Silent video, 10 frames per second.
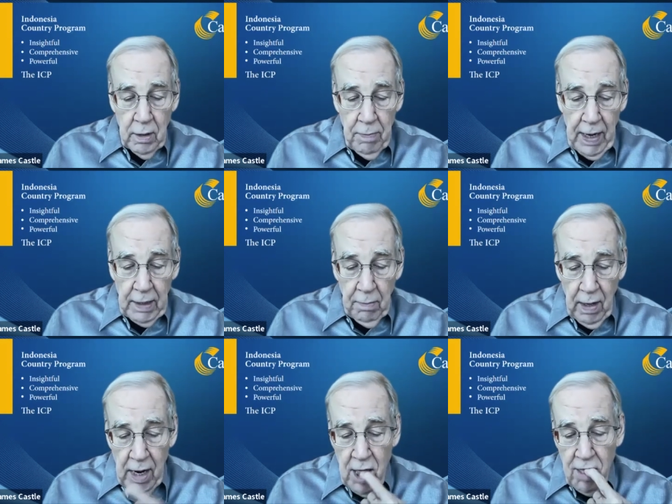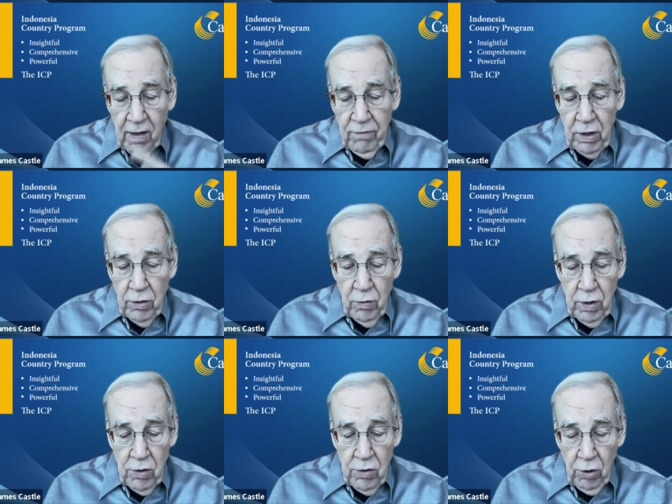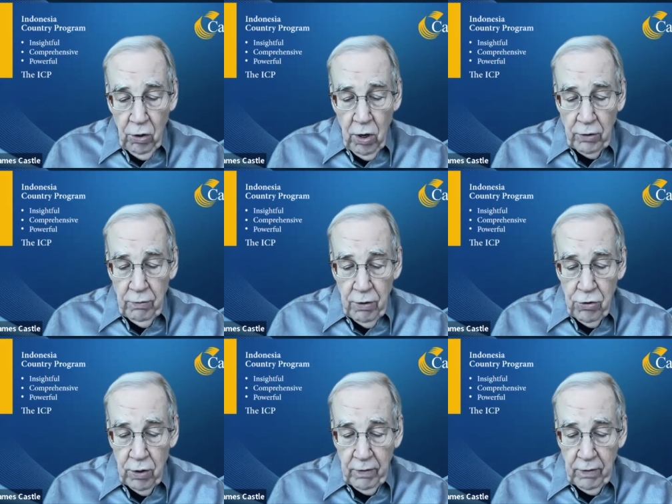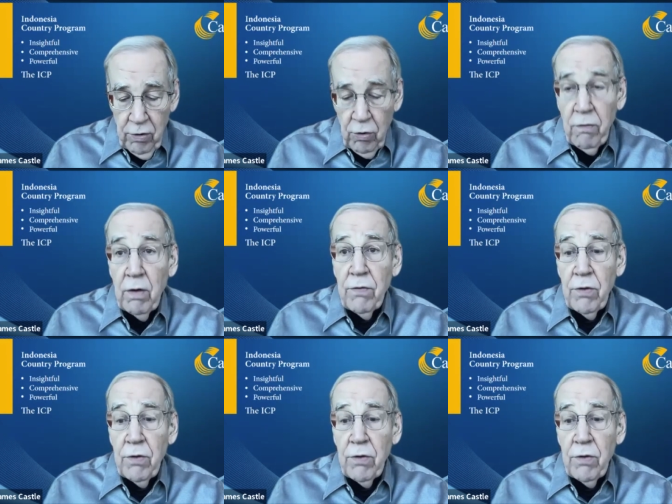the bottom line is given Indonesia's long tradition of conservative